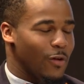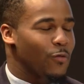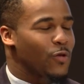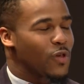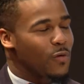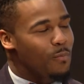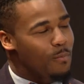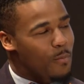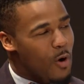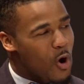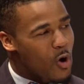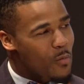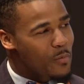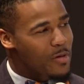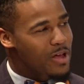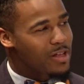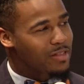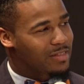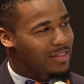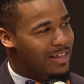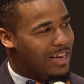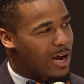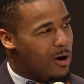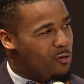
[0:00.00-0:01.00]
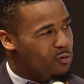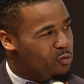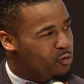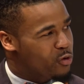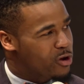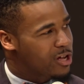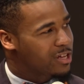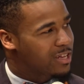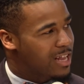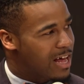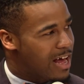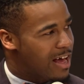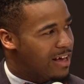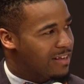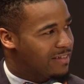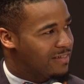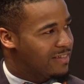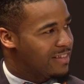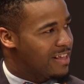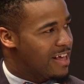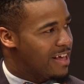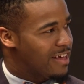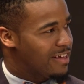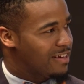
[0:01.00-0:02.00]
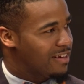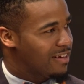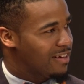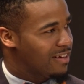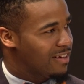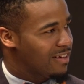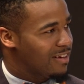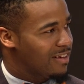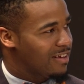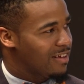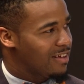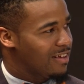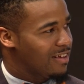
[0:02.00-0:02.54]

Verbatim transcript: there was a moment that I realized that